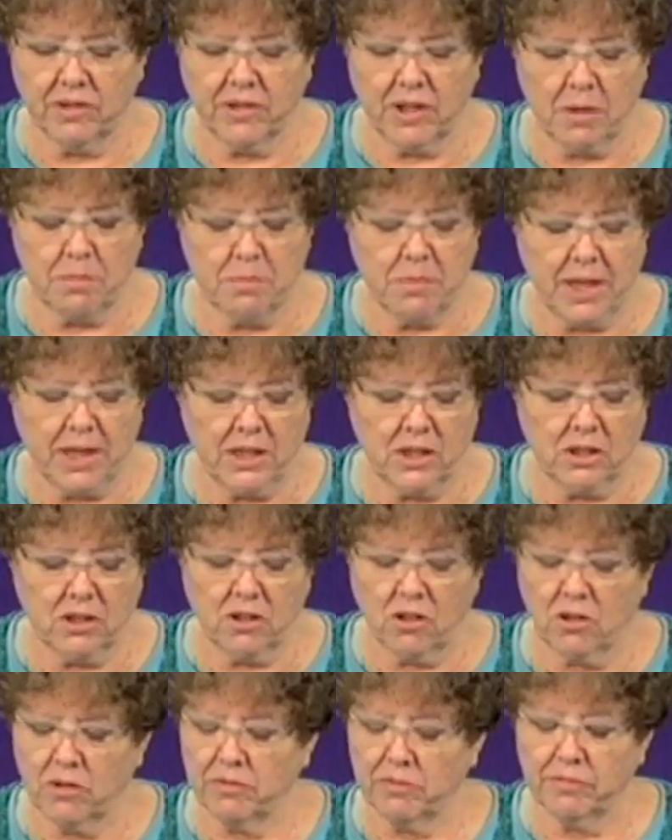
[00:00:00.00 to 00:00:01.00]
gum paste
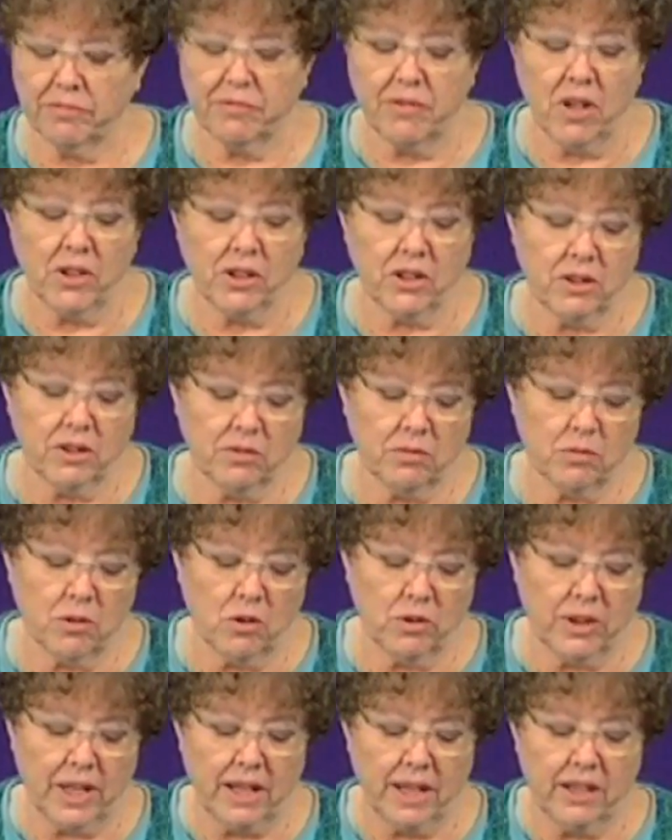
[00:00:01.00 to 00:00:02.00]
or fondant
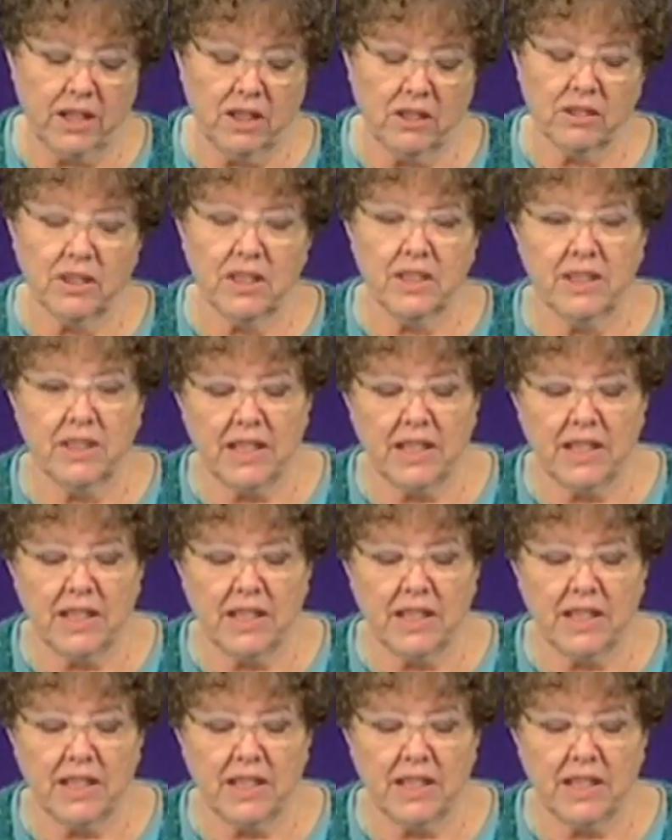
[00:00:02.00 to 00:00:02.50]
rolled out here.